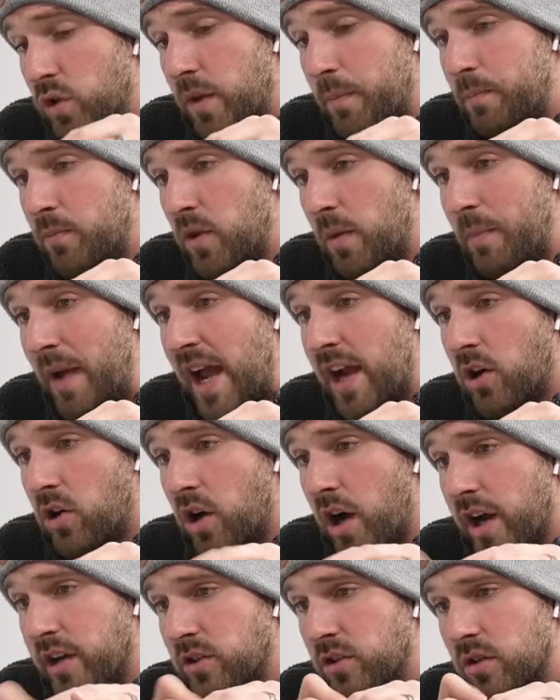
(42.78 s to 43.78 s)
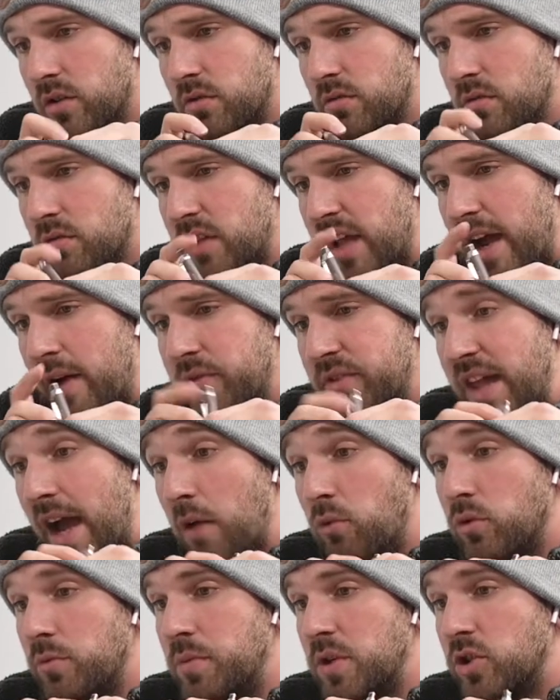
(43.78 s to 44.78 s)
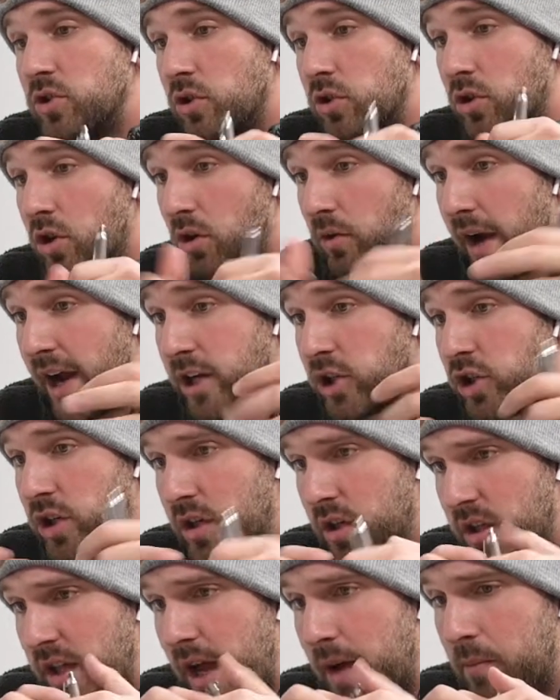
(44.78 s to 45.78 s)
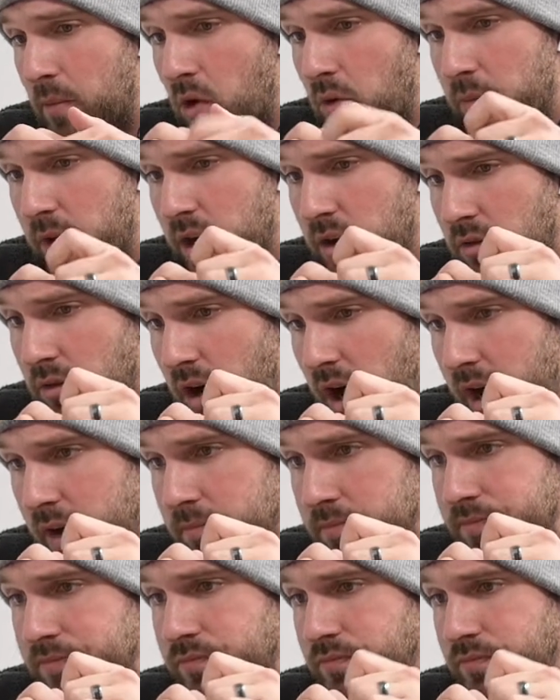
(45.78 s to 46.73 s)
the pet corrector, that would be your correction in that moment, right?